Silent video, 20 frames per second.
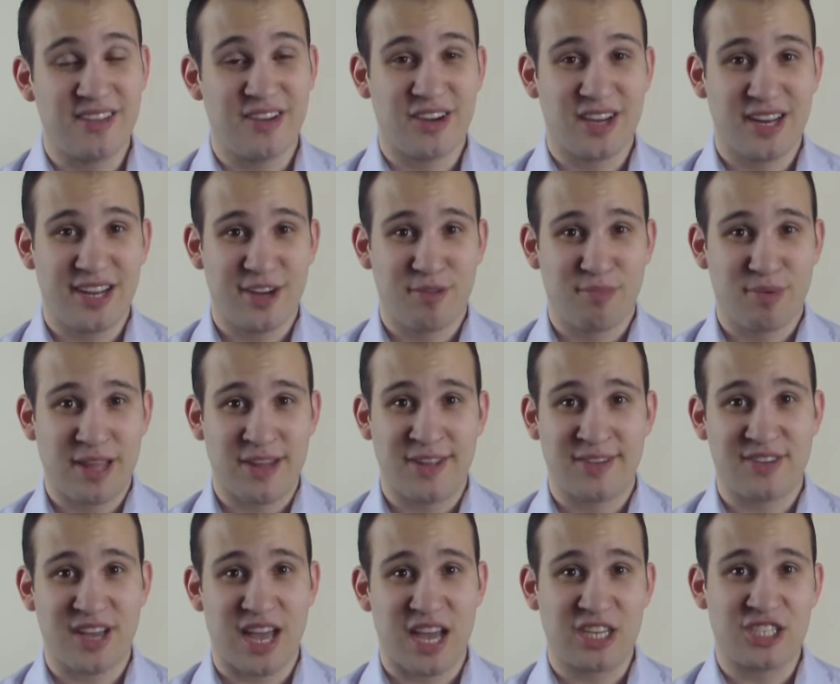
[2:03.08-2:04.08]
a clear plan of
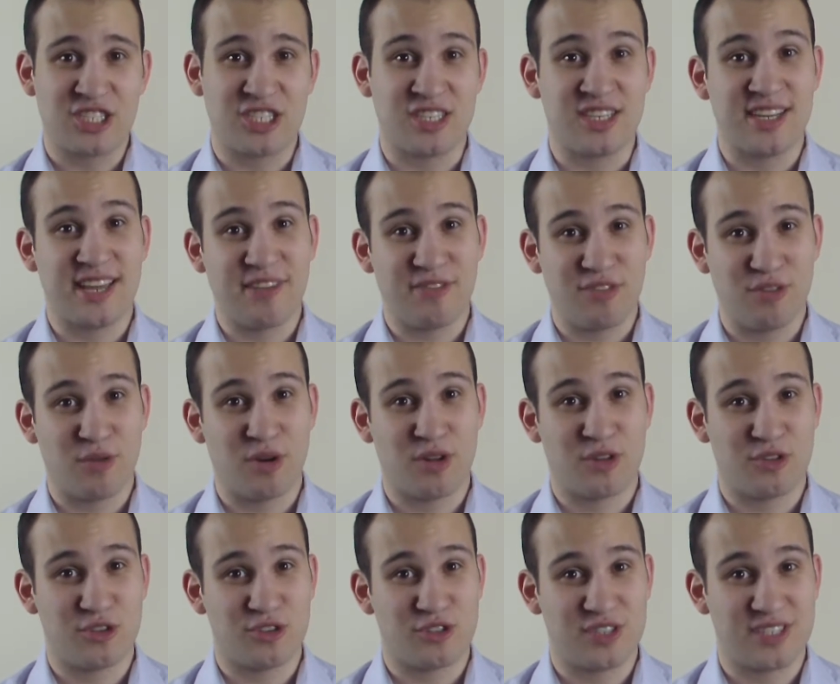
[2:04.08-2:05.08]
action if you want
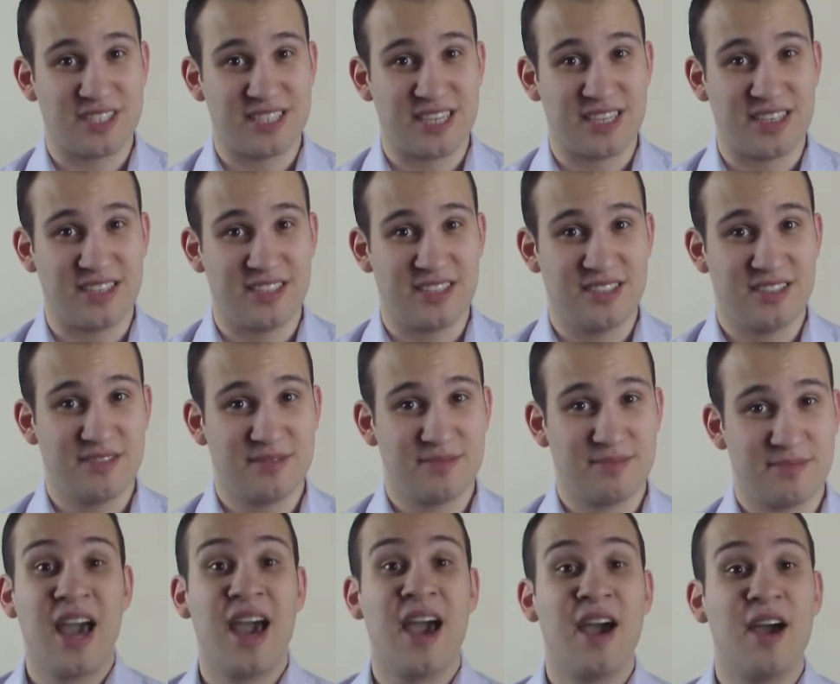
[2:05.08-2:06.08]
to succeed.
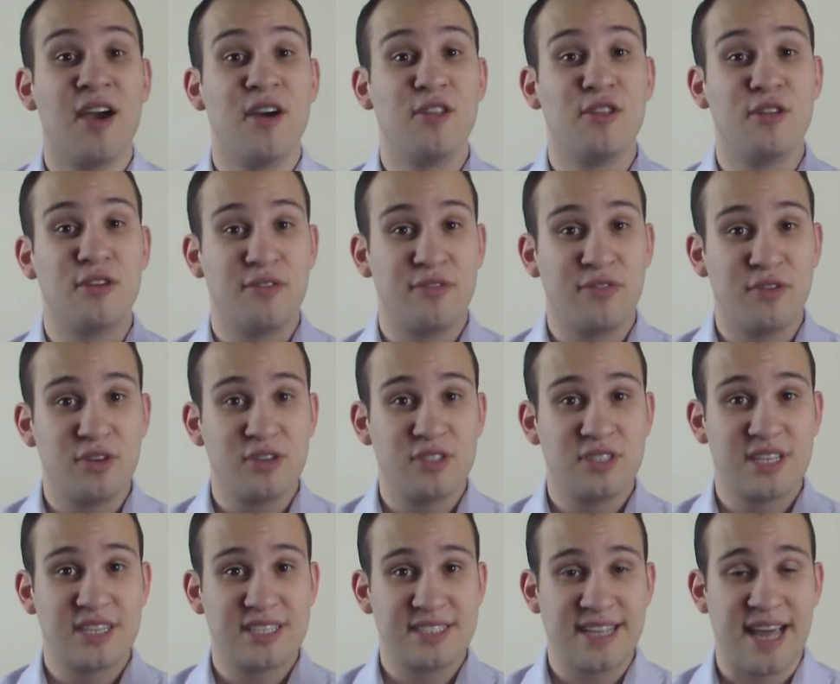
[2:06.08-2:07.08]
The
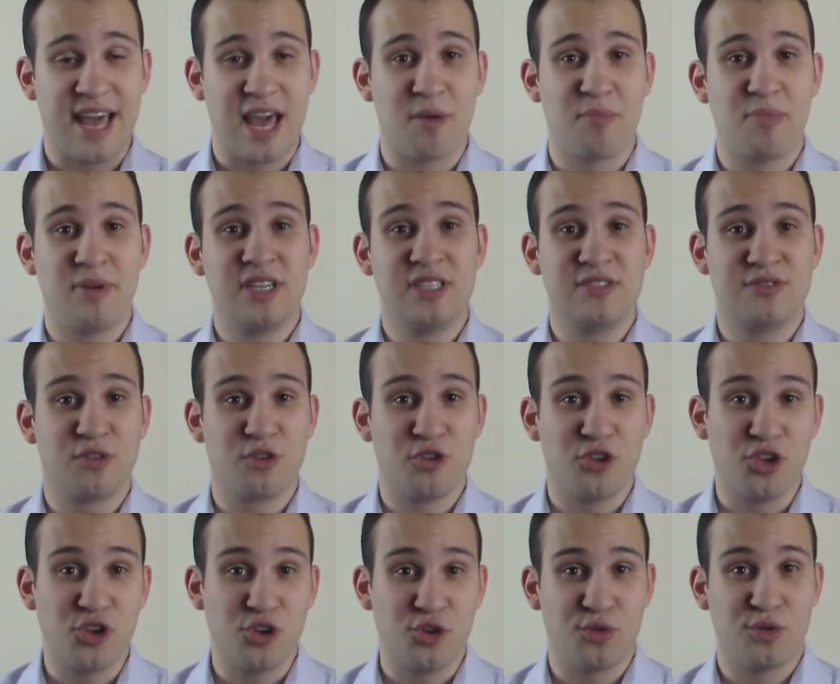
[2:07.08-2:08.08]
first step is for
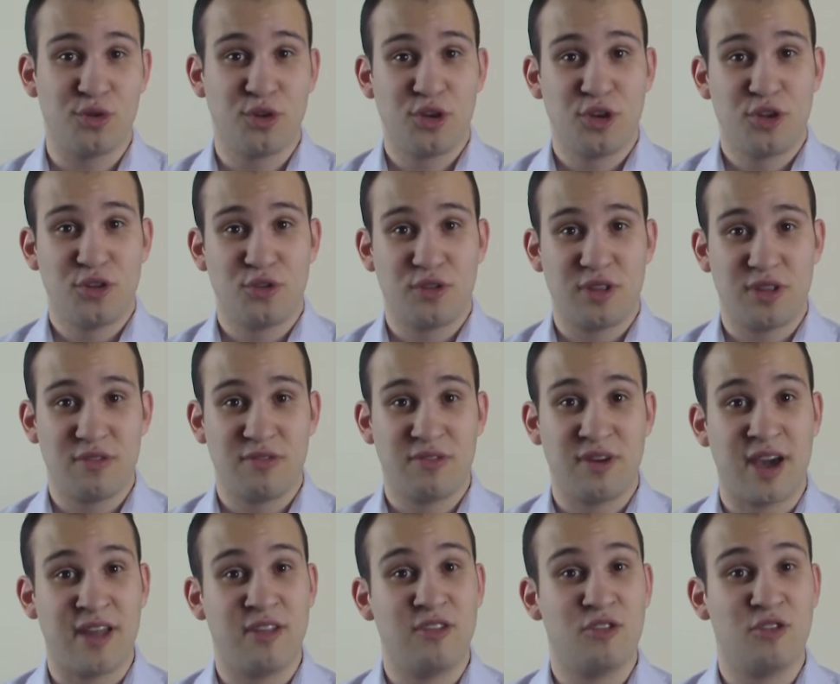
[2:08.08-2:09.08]
you to
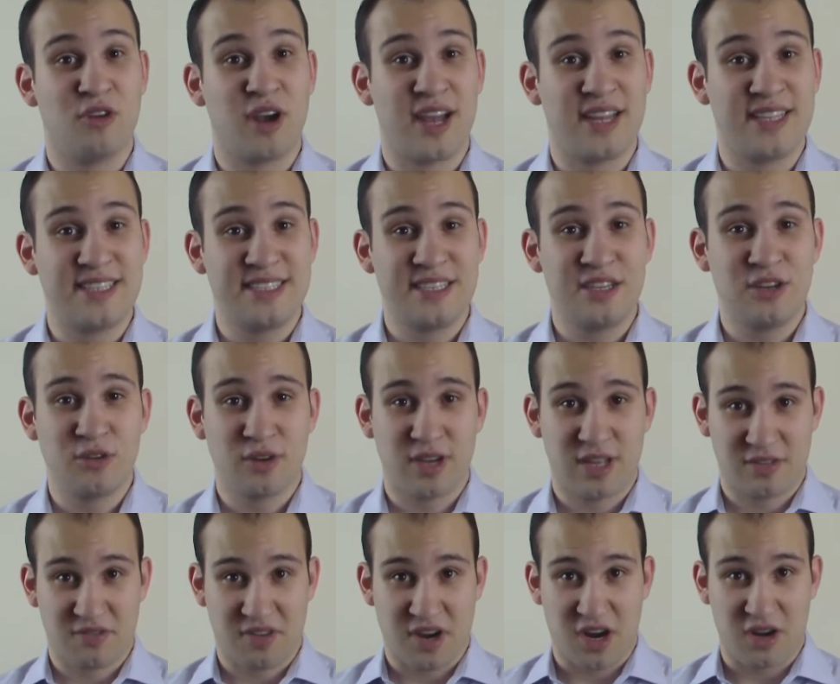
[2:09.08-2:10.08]
define your ideal
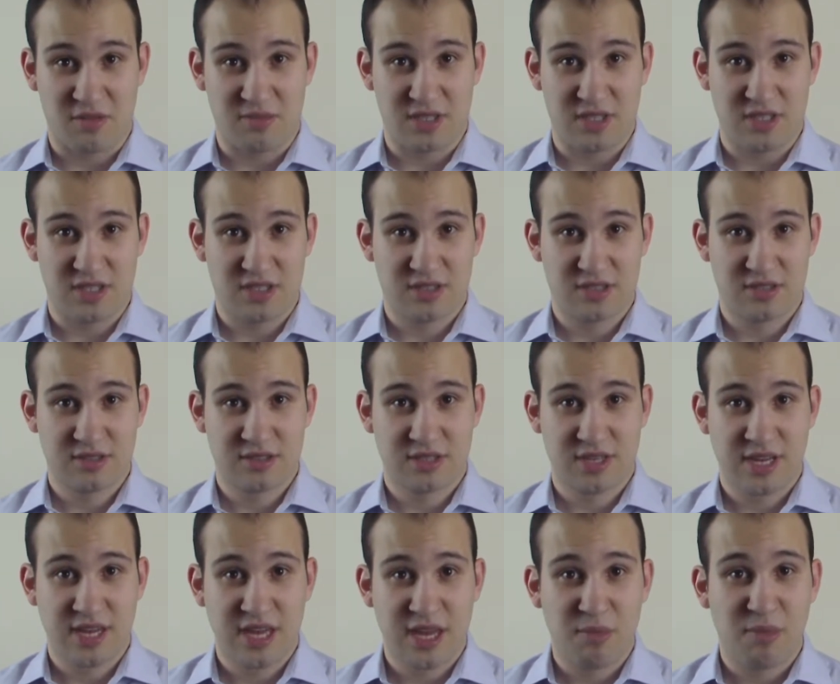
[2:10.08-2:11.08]
environment.
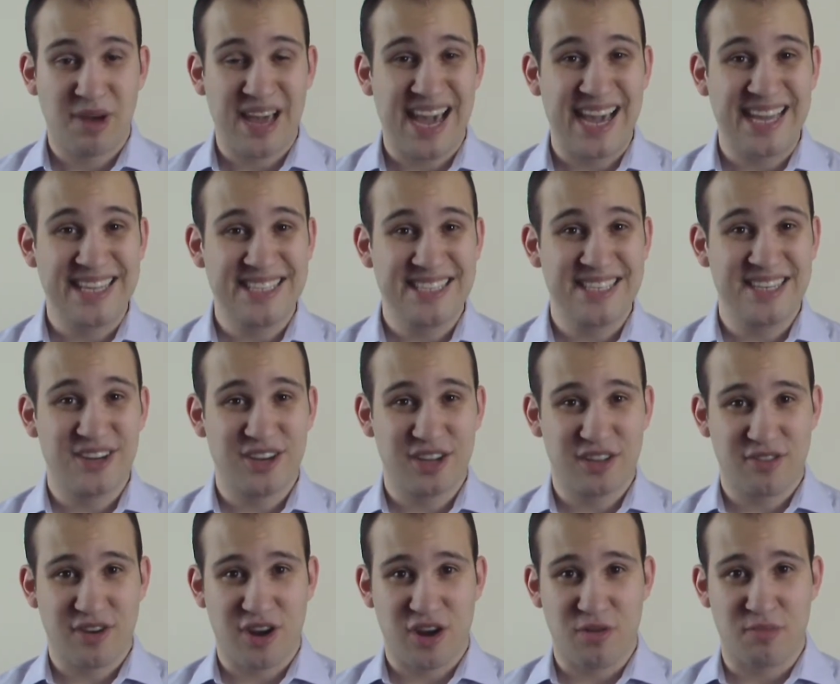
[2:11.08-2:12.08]
By ideal
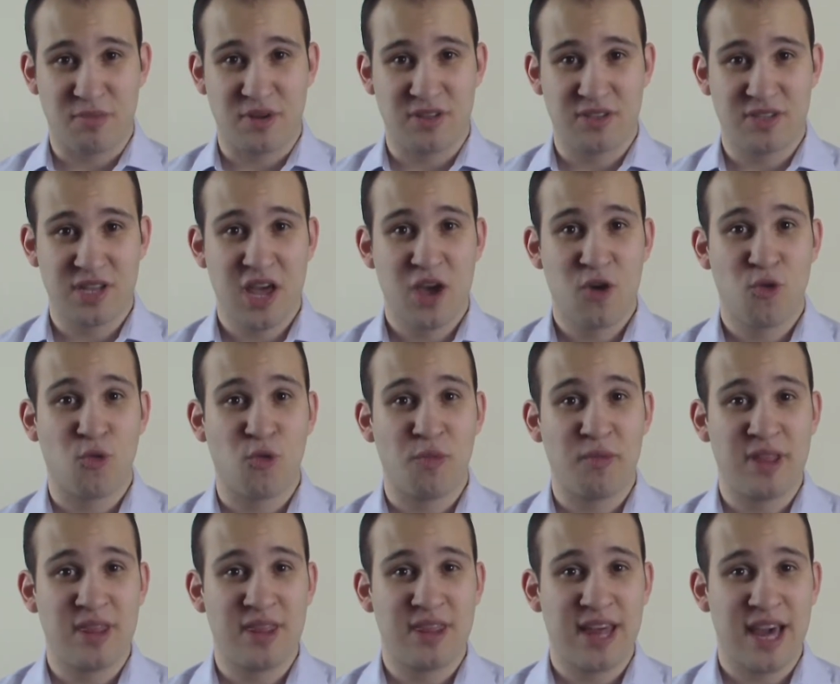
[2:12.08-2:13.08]
environment, we
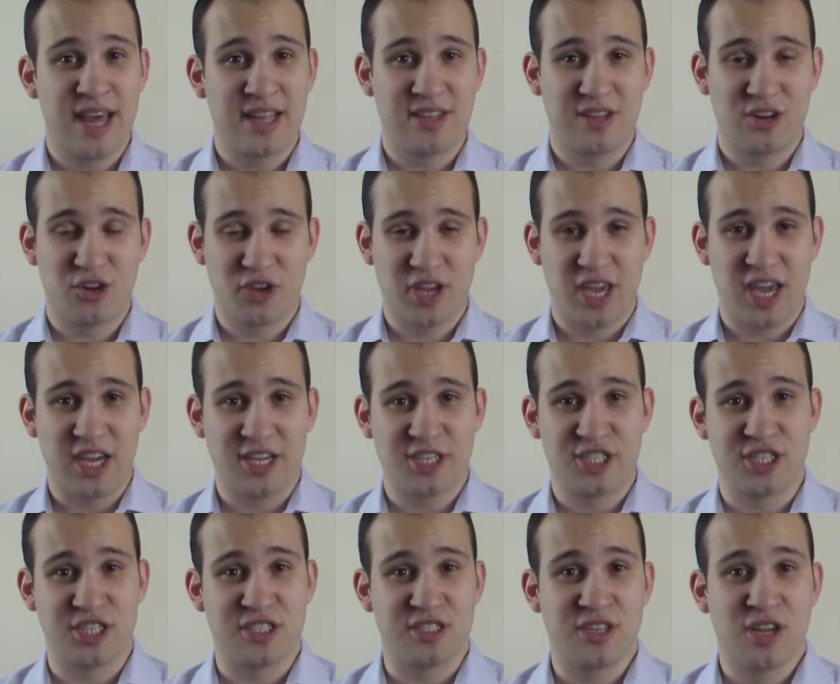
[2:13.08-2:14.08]
mean that
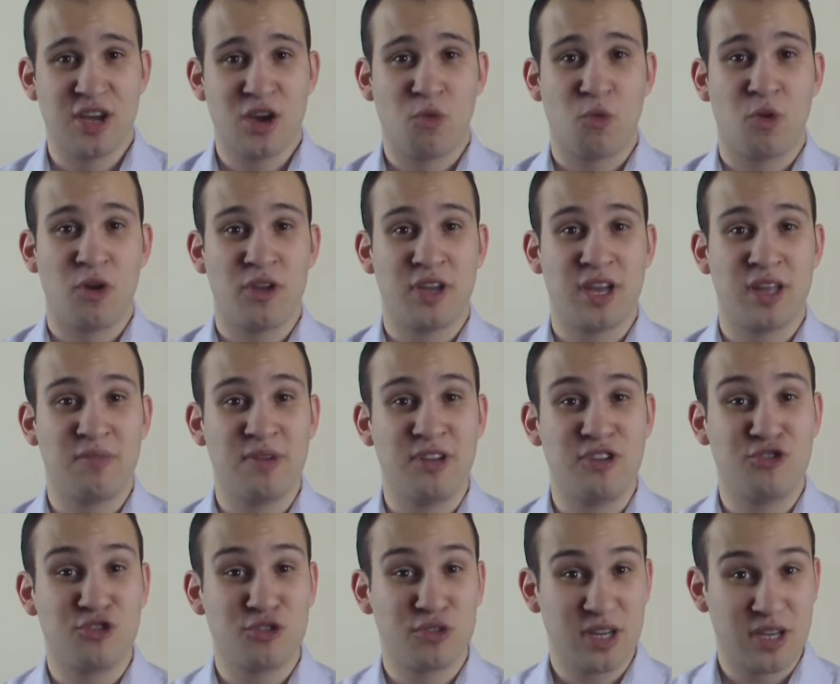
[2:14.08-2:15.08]
location where you can be
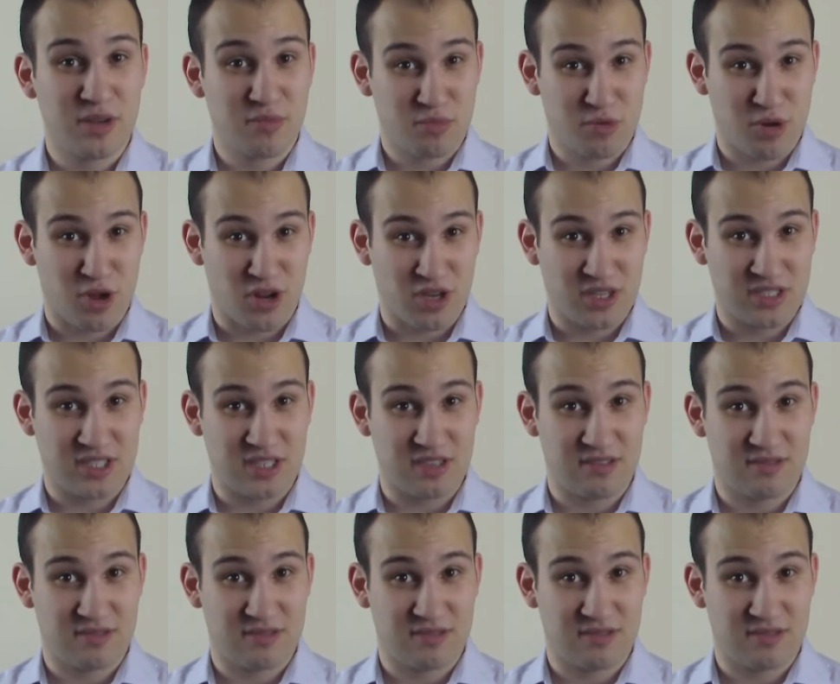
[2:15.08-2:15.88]
truly productive.